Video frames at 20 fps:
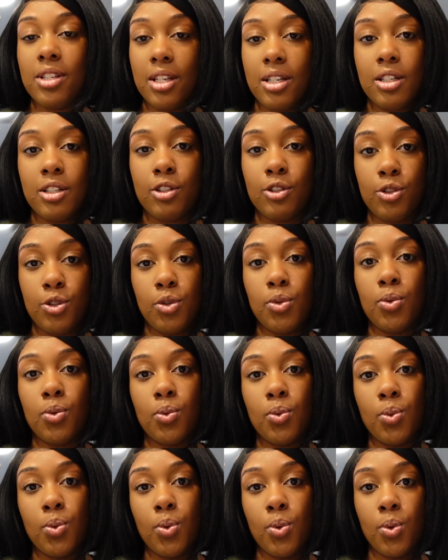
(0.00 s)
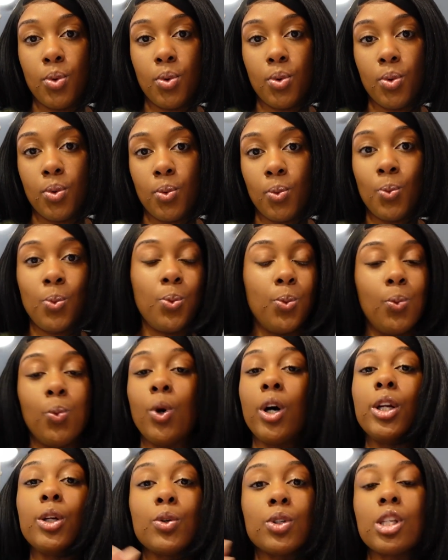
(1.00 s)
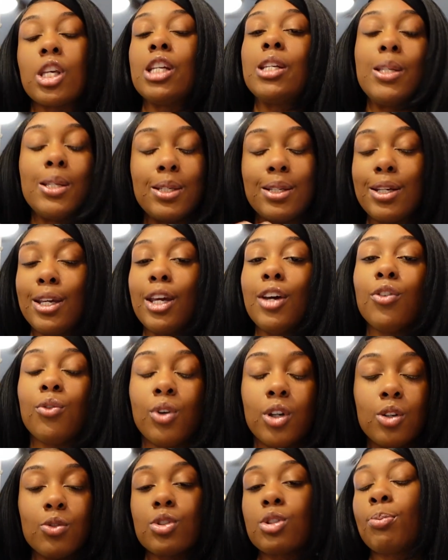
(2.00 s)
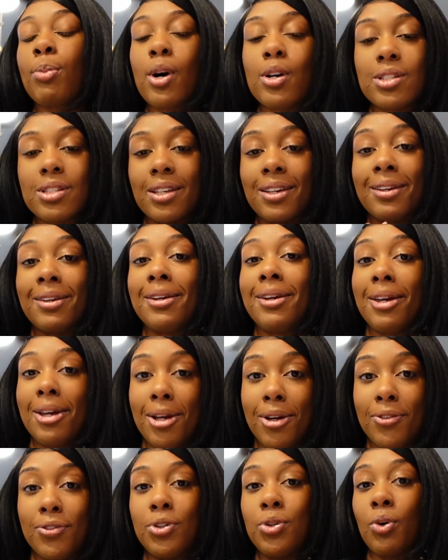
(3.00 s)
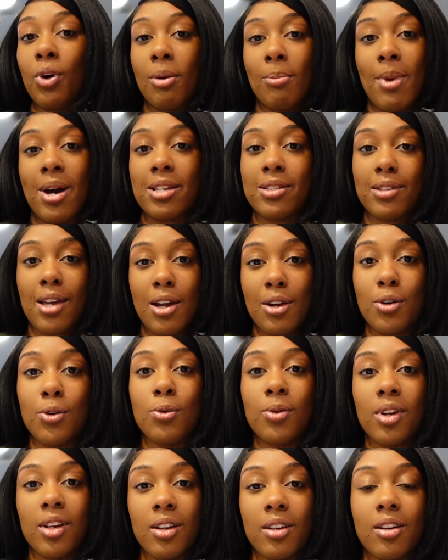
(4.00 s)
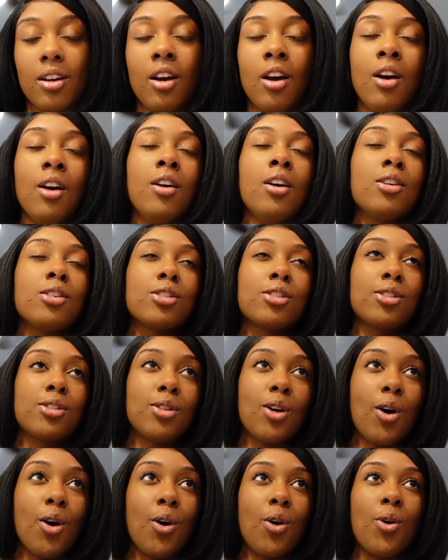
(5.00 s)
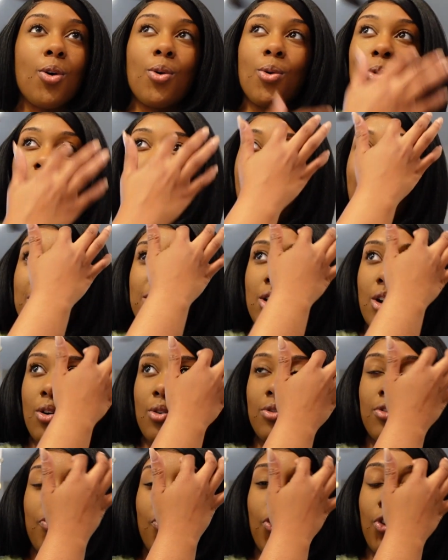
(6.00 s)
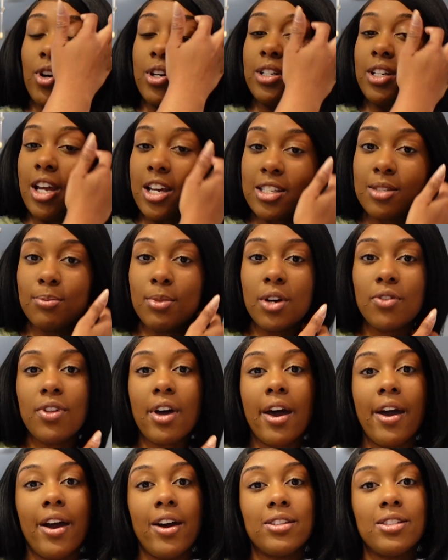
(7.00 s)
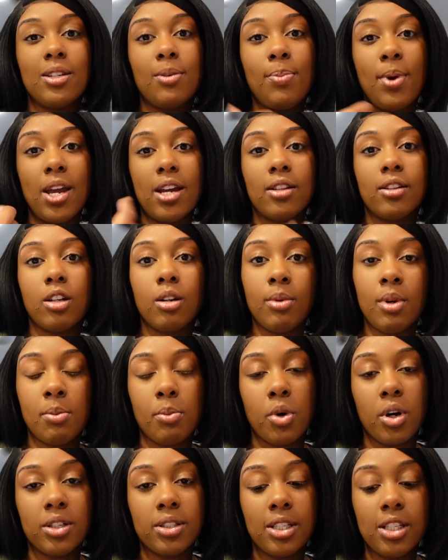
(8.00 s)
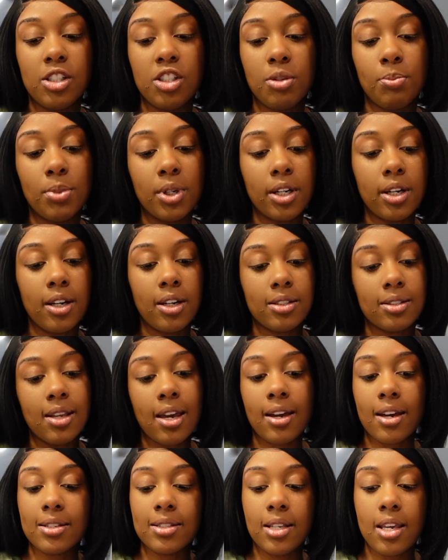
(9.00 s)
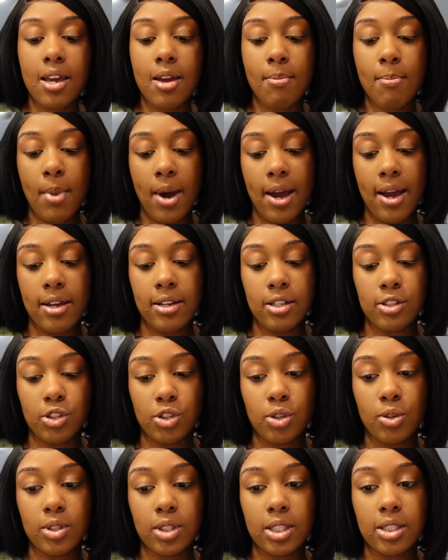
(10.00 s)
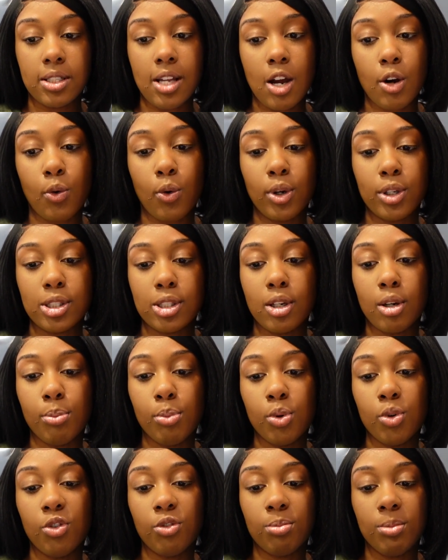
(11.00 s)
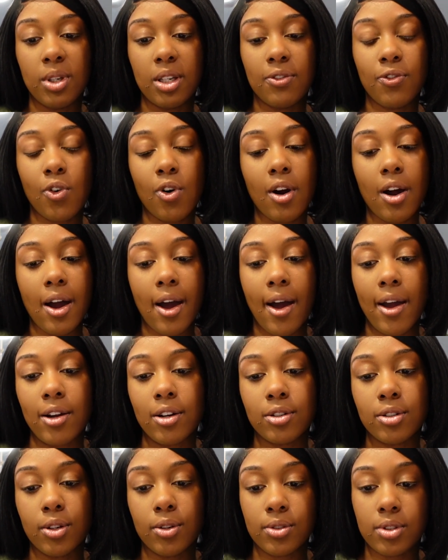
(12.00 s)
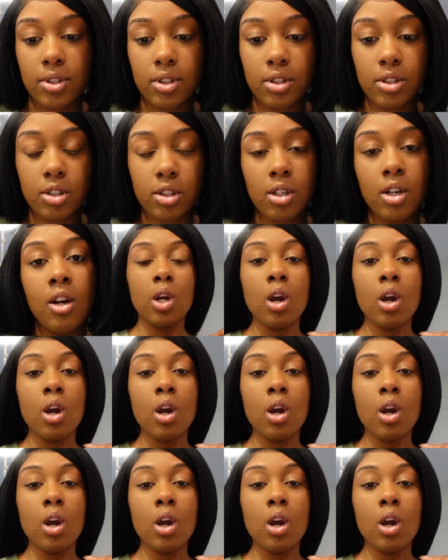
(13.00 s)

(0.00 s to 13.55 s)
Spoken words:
didn't do what it didn't give what it was supposed to give during my cycle week. So I know for next month I had to pay a little bit more attention, because like I said, my insurance is not going to approve me for a higher dosage.